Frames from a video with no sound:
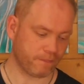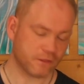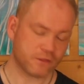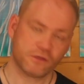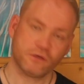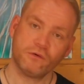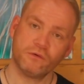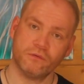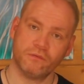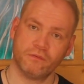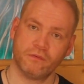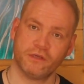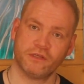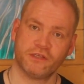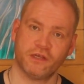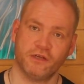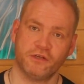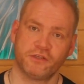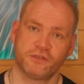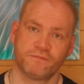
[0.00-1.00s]
tool, as
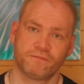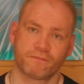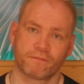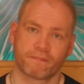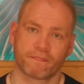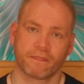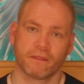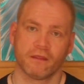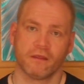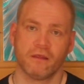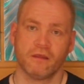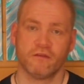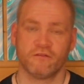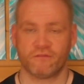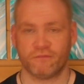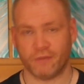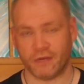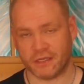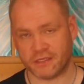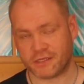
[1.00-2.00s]
such,
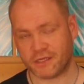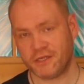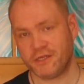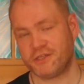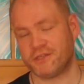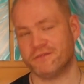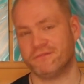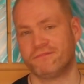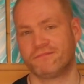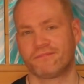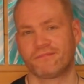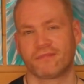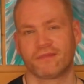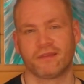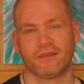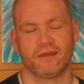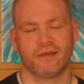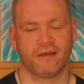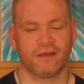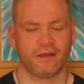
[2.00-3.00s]
for meditation.
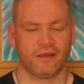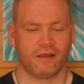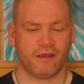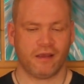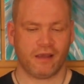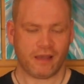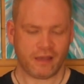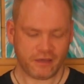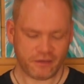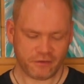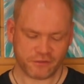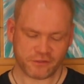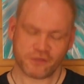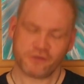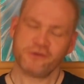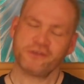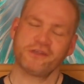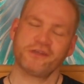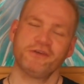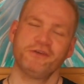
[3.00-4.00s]
And it was
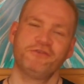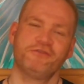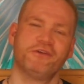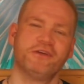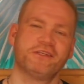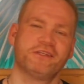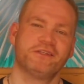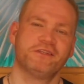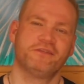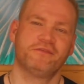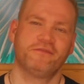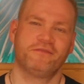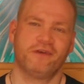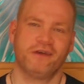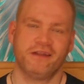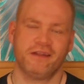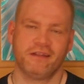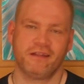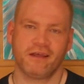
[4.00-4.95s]
also interesting to find